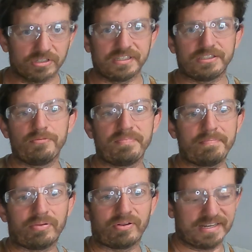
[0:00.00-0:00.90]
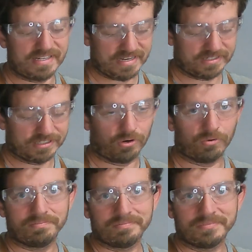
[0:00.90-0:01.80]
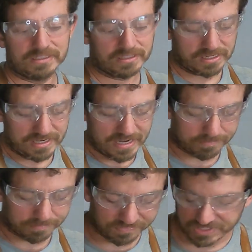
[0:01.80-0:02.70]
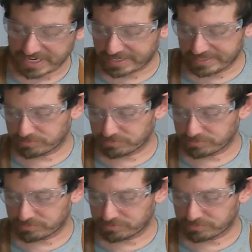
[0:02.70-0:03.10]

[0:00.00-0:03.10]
I want it to be pretty. So yeah, take